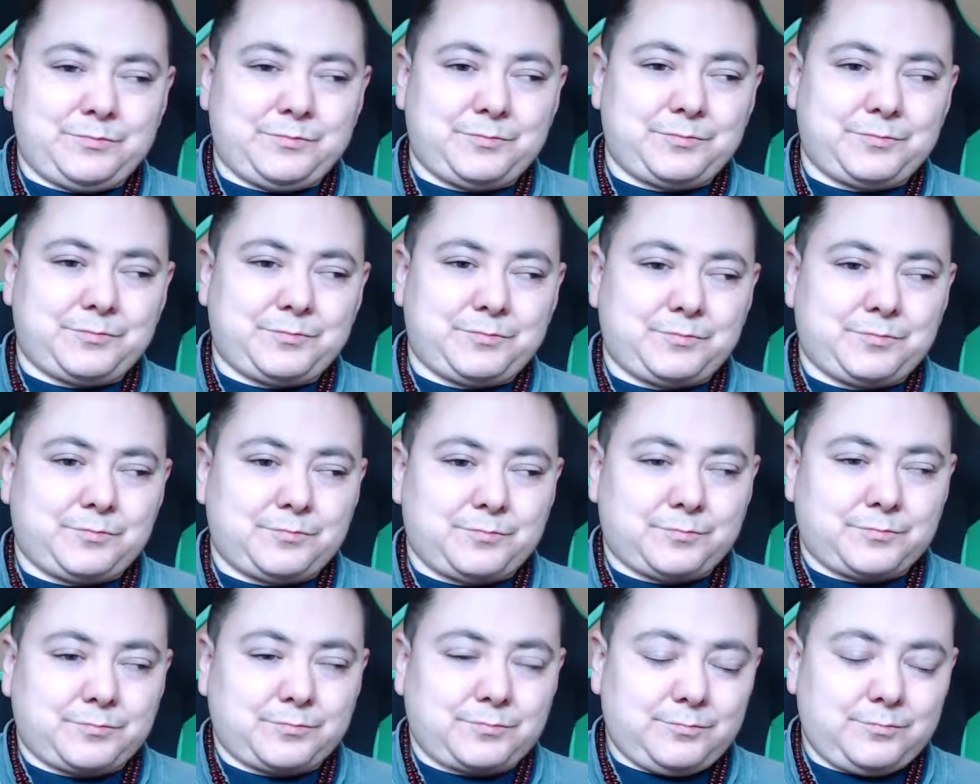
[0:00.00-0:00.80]

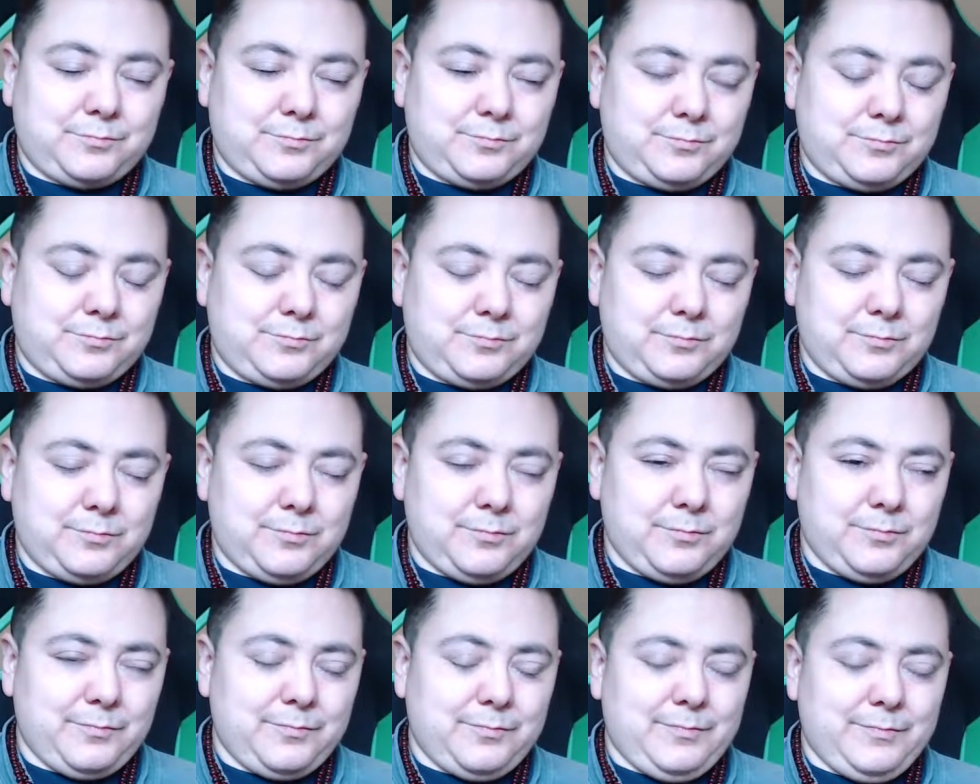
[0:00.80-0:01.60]

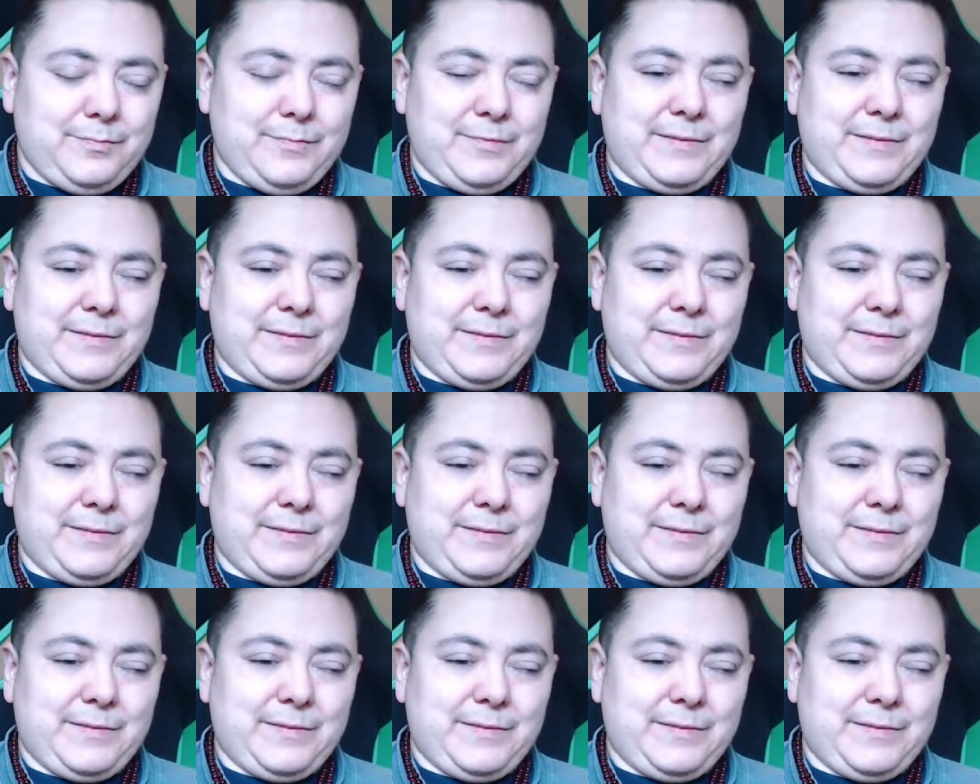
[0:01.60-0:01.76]
Nobody speaks.